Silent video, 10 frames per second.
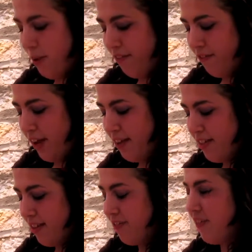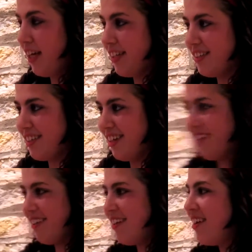my faith in vacancy,
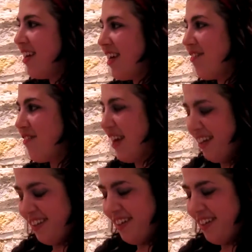in faith.